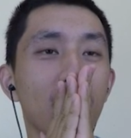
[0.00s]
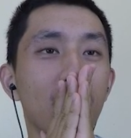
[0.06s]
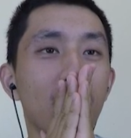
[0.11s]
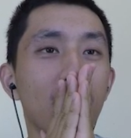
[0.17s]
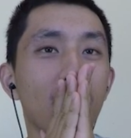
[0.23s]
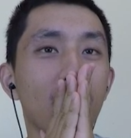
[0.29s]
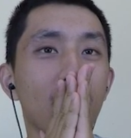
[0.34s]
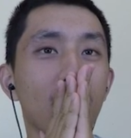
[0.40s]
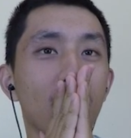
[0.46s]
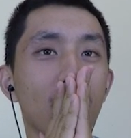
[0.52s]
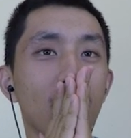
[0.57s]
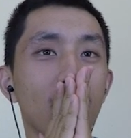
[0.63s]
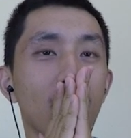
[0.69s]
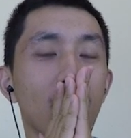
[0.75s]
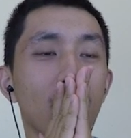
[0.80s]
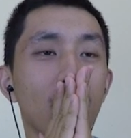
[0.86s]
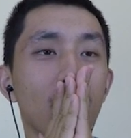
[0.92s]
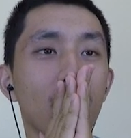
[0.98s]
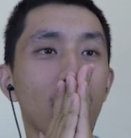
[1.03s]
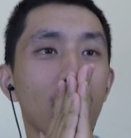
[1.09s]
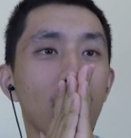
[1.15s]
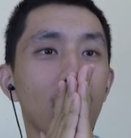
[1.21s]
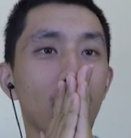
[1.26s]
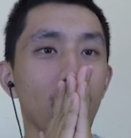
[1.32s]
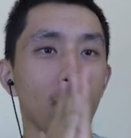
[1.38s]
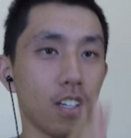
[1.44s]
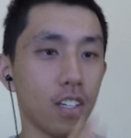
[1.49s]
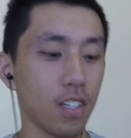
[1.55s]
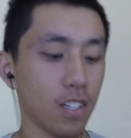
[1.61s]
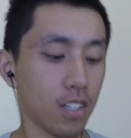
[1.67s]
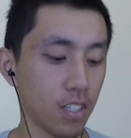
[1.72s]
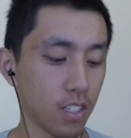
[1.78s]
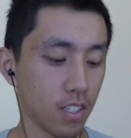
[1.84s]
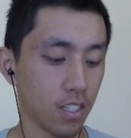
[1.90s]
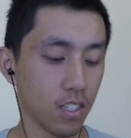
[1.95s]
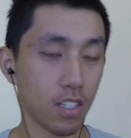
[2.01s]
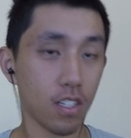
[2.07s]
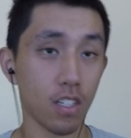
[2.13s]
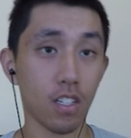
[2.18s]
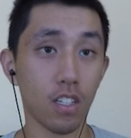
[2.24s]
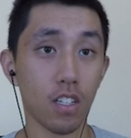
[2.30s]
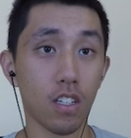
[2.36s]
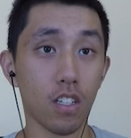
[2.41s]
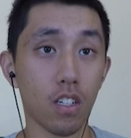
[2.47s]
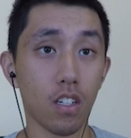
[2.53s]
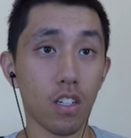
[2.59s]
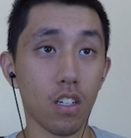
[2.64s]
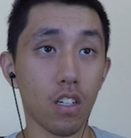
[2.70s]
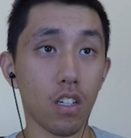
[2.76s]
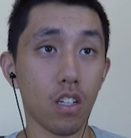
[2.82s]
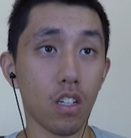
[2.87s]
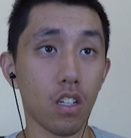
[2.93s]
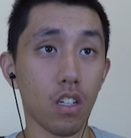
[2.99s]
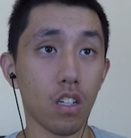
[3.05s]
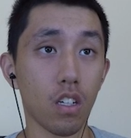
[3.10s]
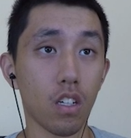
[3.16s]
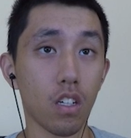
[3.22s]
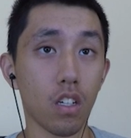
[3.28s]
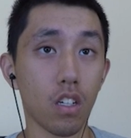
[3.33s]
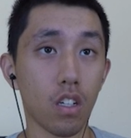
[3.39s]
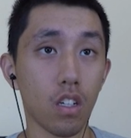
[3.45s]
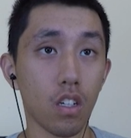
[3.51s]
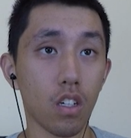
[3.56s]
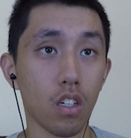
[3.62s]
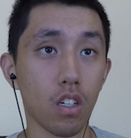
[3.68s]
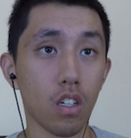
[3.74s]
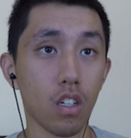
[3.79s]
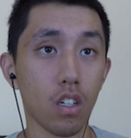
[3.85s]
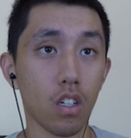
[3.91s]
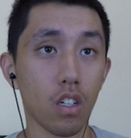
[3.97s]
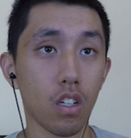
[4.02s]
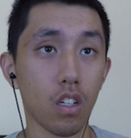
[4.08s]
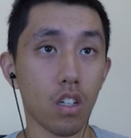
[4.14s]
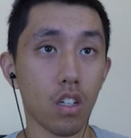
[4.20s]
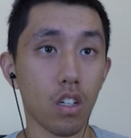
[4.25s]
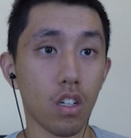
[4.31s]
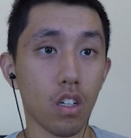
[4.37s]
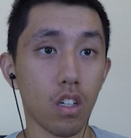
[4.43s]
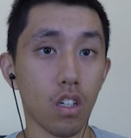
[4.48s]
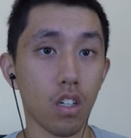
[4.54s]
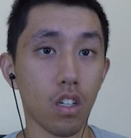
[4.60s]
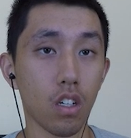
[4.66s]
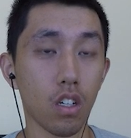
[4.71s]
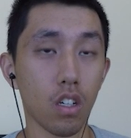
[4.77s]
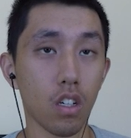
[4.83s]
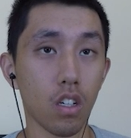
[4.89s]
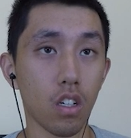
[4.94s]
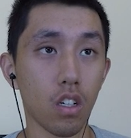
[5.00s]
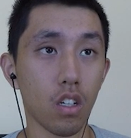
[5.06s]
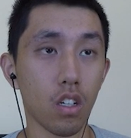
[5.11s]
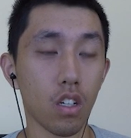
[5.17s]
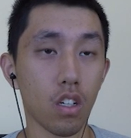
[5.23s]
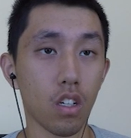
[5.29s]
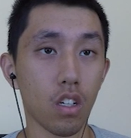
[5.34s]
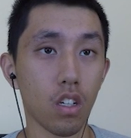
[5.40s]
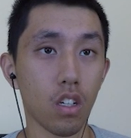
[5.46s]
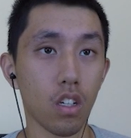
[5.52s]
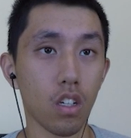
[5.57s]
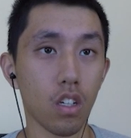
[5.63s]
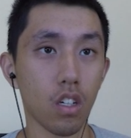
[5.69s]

(silence)